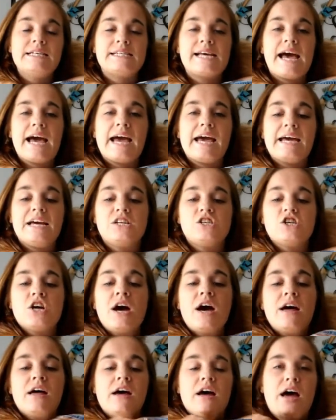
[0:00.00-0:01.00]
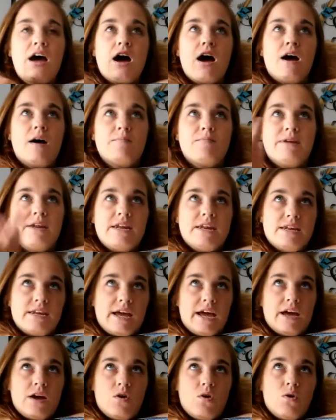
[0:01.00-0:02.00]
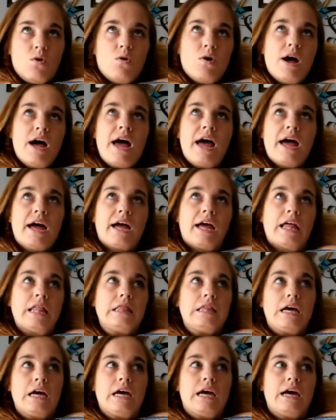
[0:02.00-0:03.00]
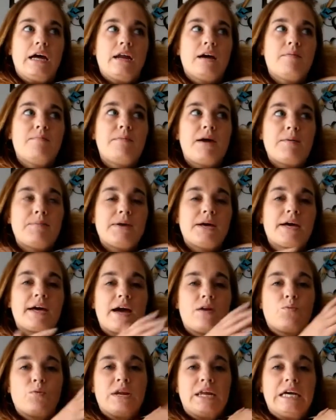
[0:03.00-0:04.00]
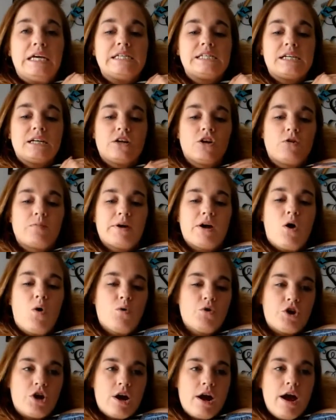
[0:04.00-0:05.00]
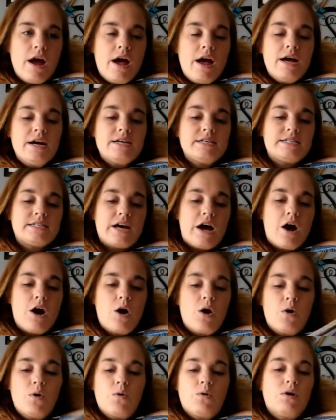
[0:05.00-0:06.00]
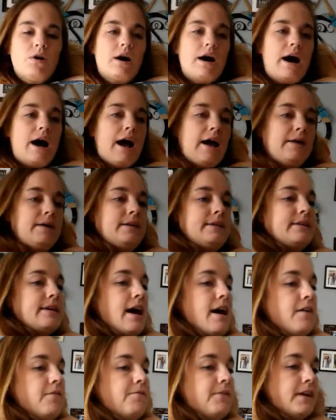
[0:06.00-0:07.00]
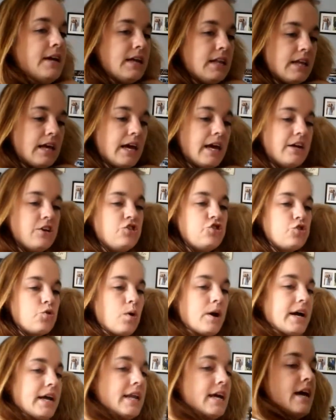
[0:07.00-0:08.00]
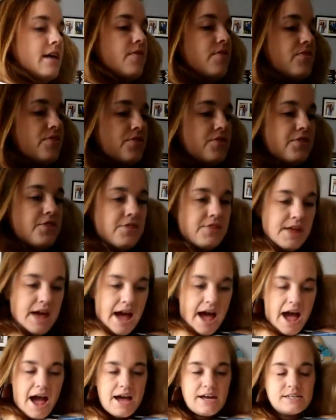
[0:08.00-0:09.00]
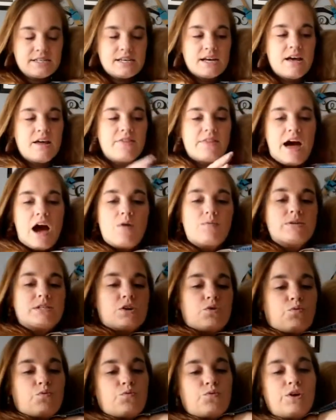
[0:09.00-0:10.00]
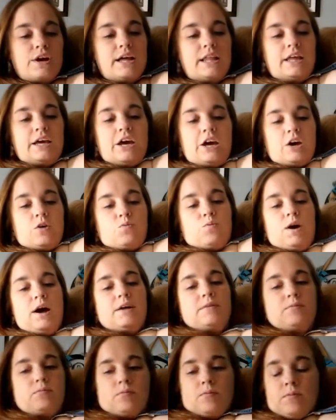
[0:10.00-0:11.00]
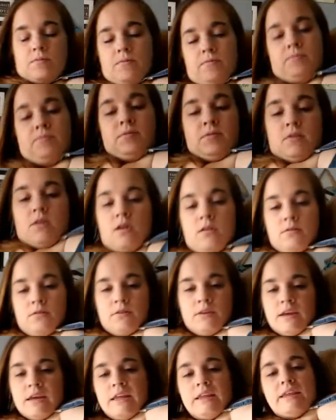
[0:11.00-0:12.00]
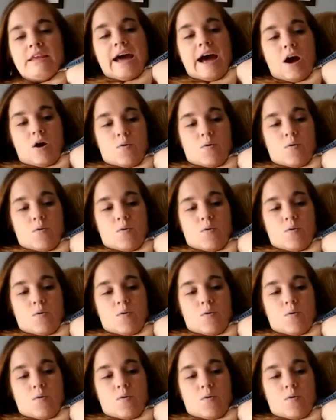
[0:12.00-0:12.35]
age um, now, and then maybe again when he's a little bit older. So I definitely enjoyed that. That was a really good one. Hmm. Now,